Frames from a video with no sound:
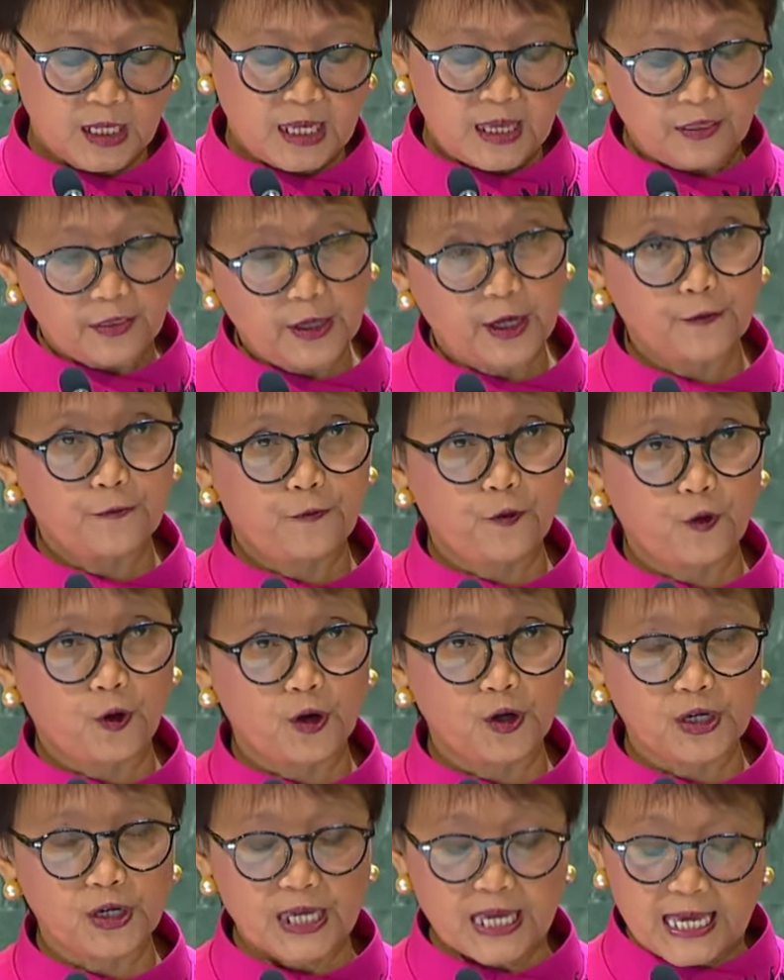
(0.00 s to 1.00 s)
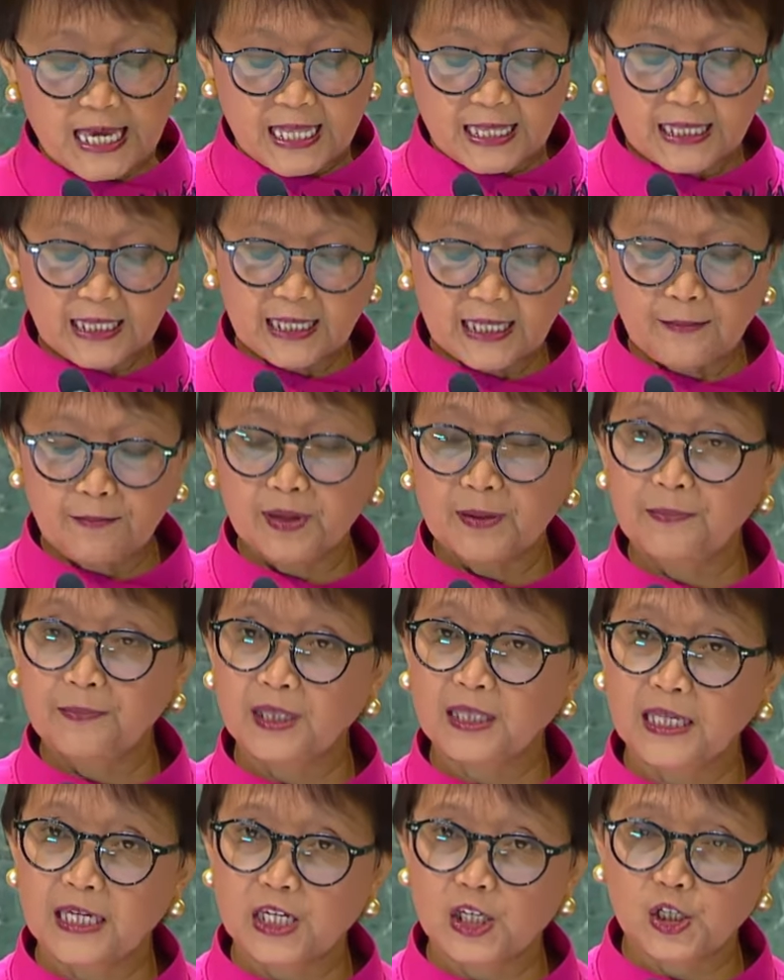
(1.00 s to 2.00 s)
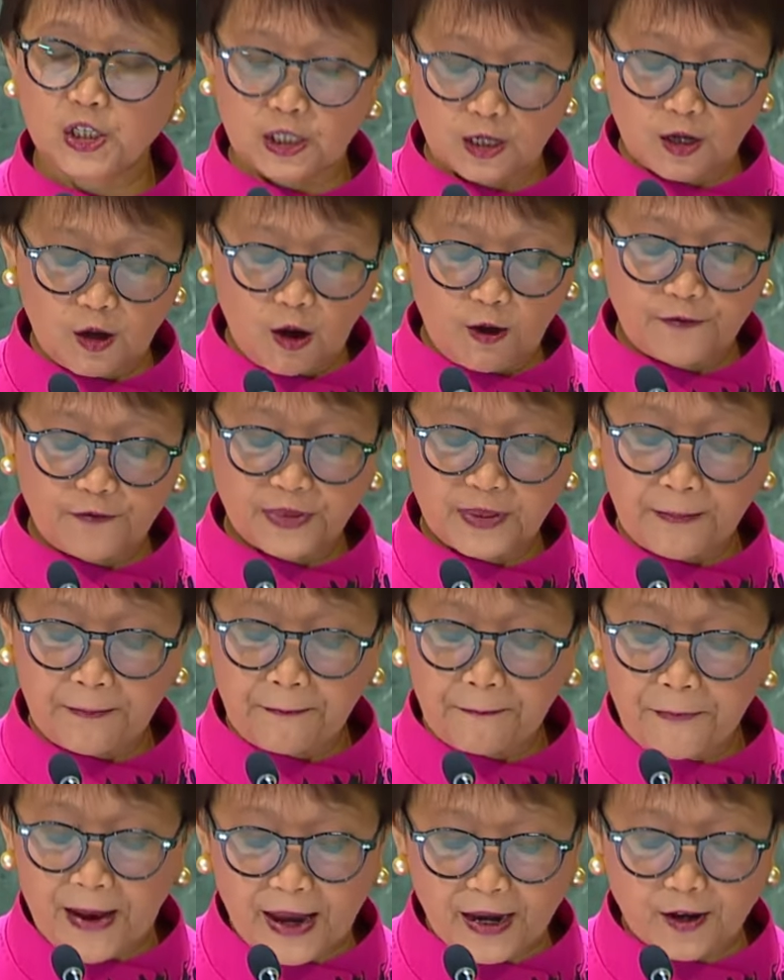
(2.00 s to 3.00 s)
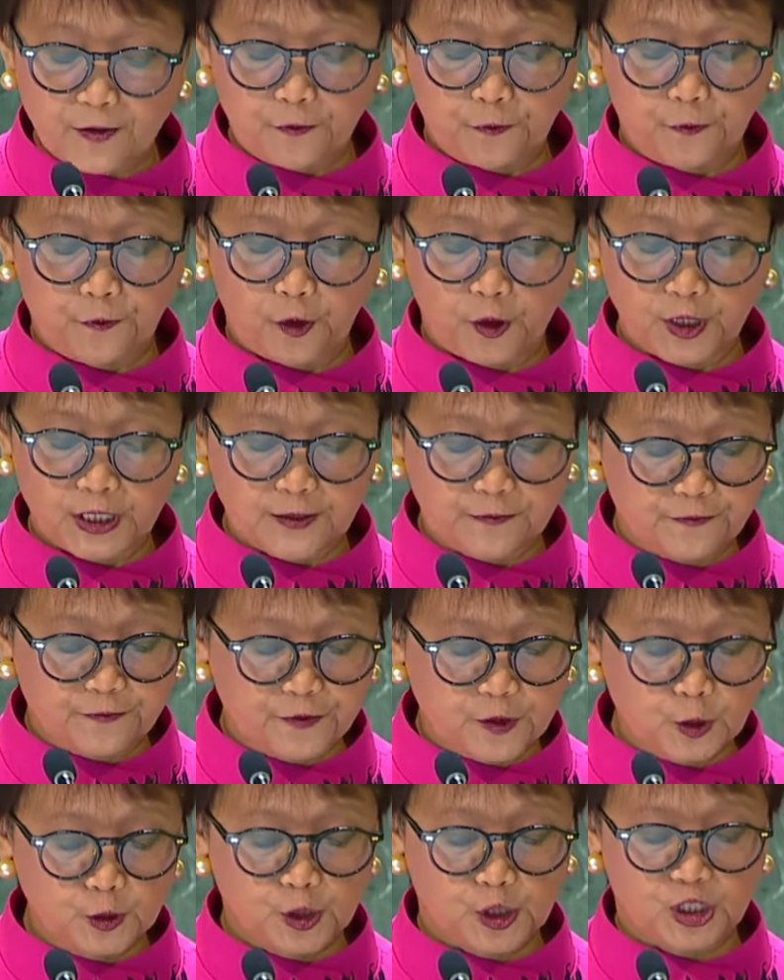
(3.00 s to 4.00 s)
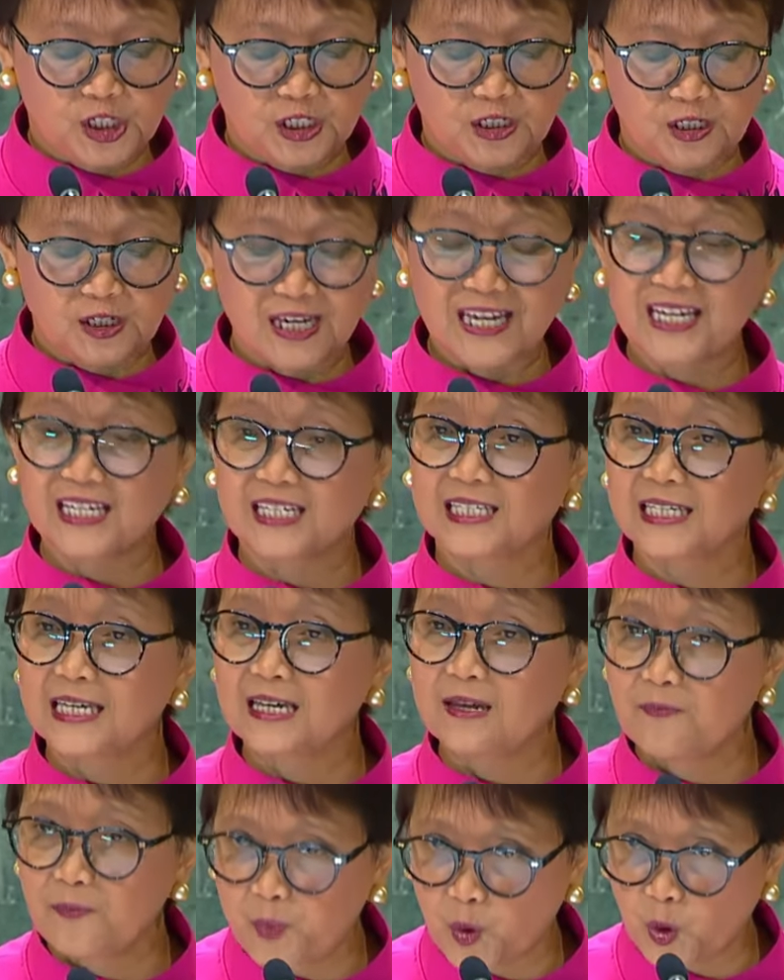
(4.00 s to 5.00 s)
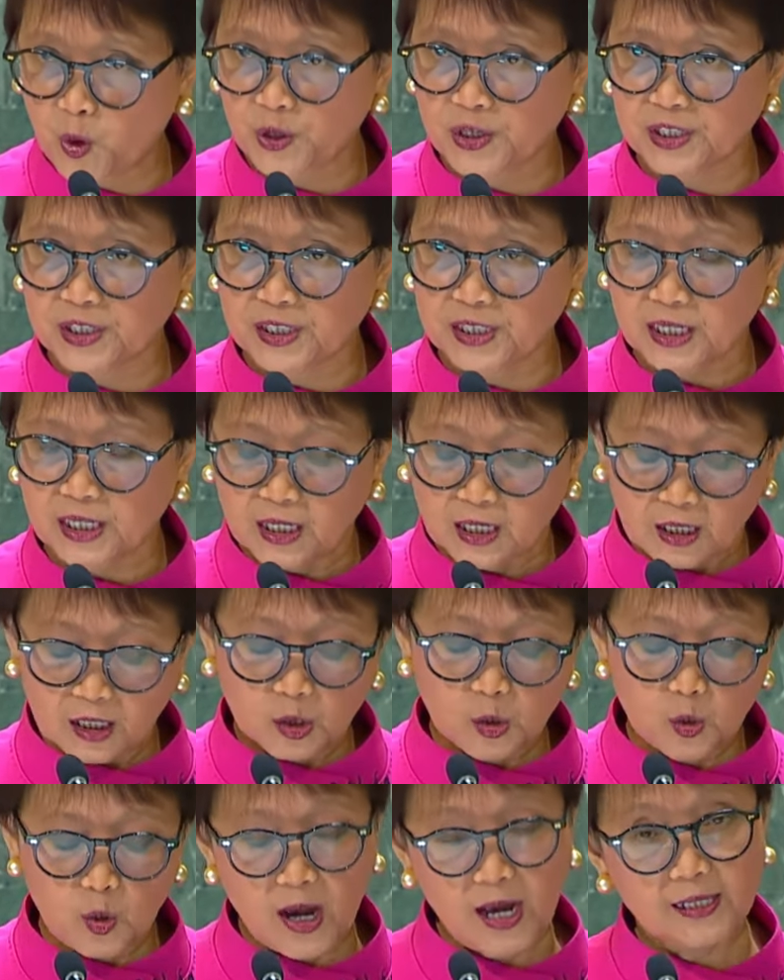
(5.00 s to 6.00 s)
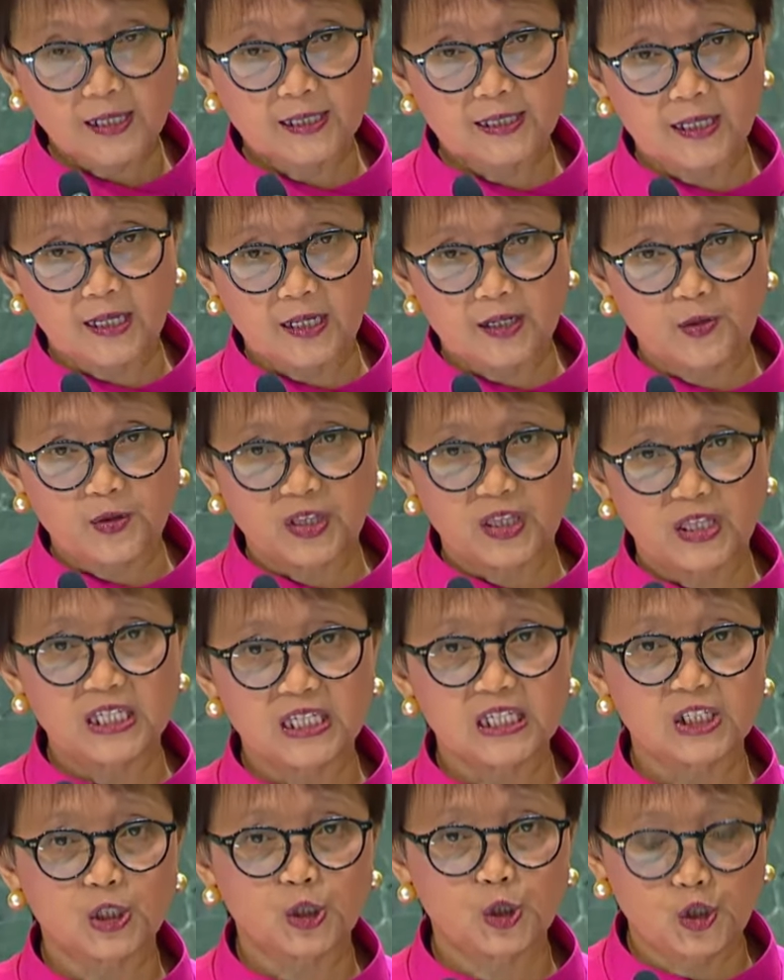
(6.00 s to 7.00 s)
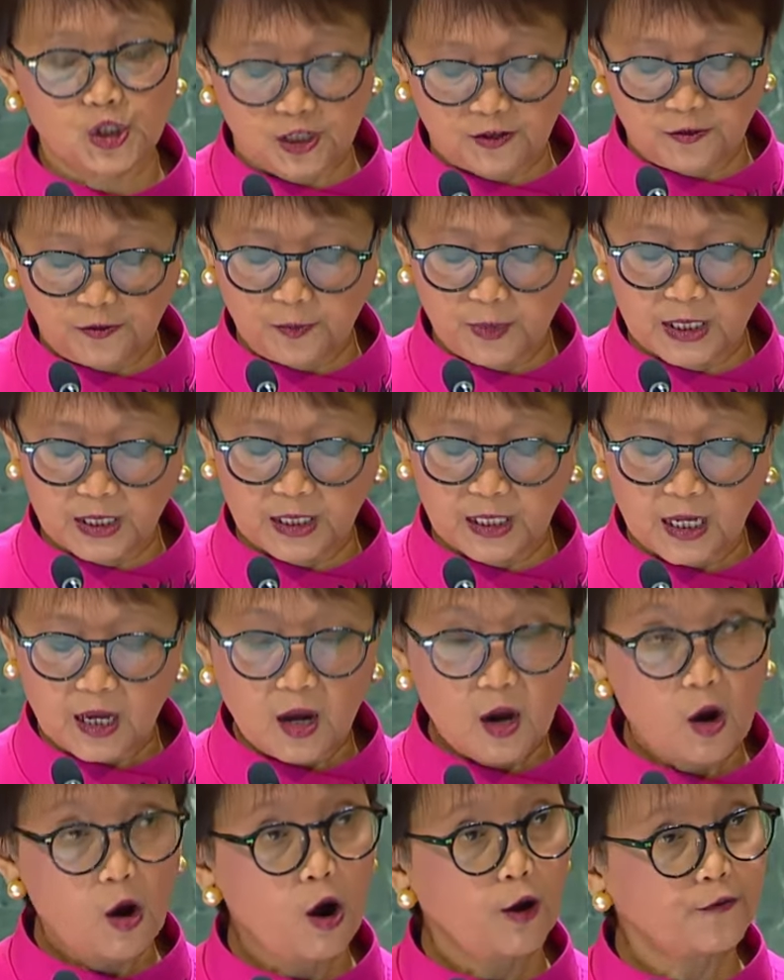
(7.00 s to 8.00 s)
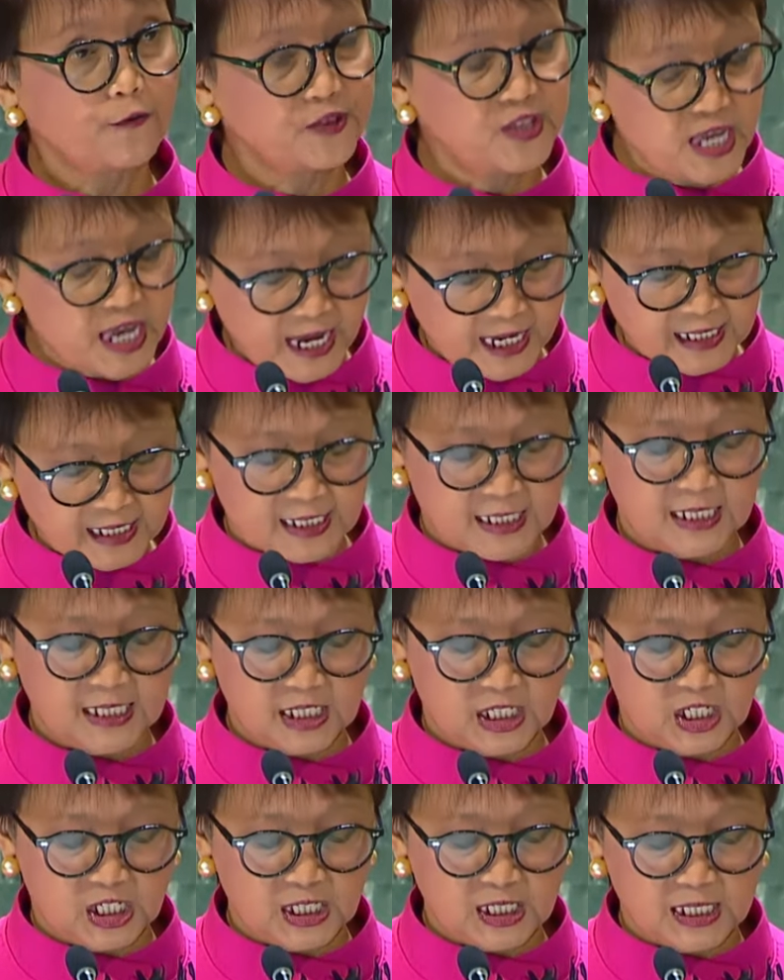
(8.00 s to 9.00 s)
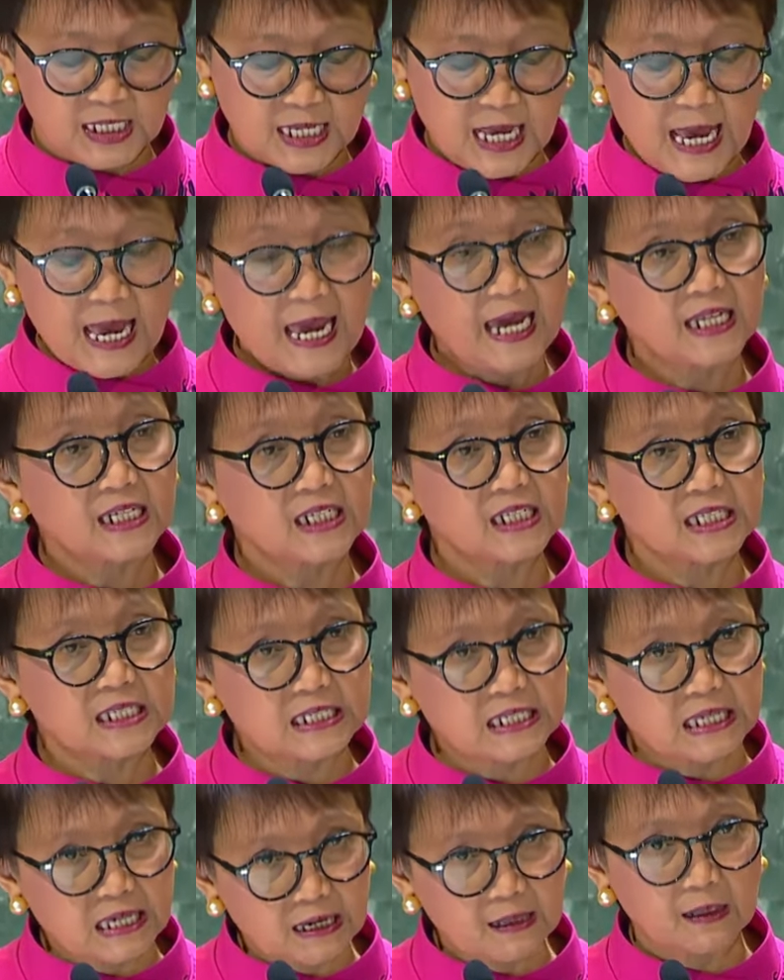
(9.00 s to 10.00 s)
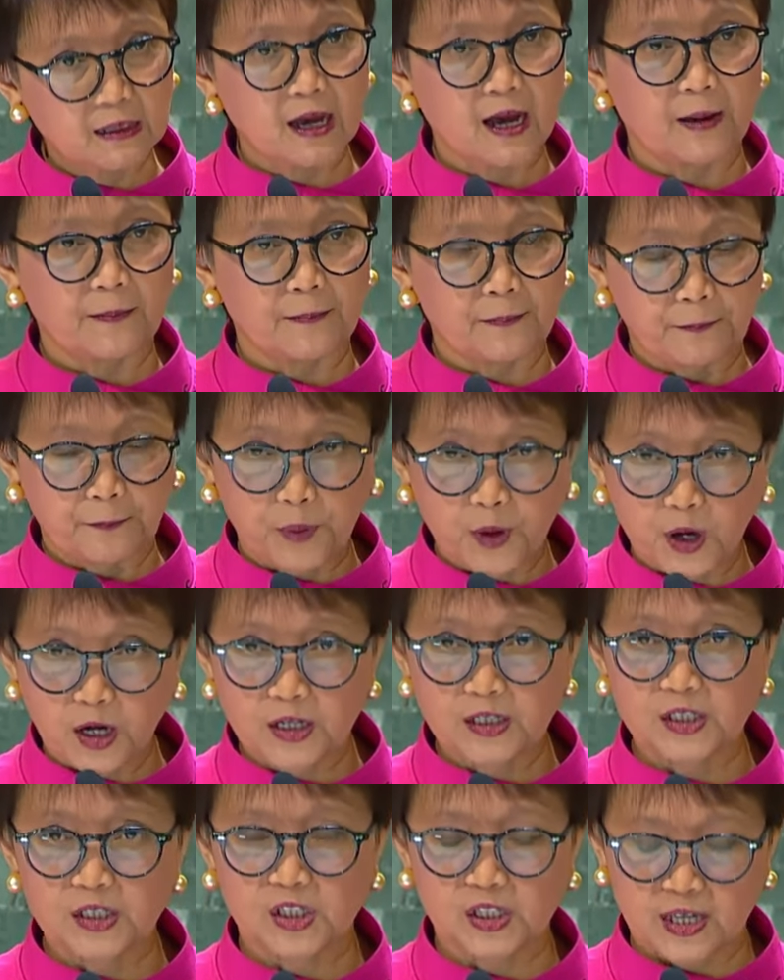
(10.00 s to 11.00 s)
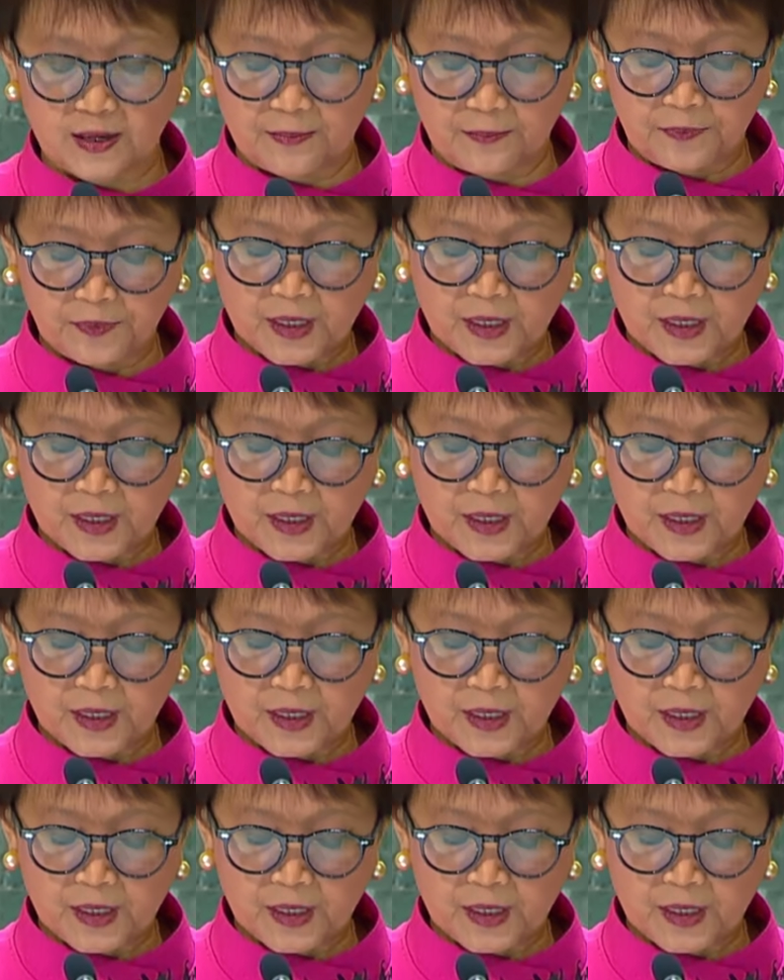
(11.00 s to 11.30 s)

Therefore, the implementation of the Pact for the Future is important to accelerate the achievement of the SDGs and scale up partnership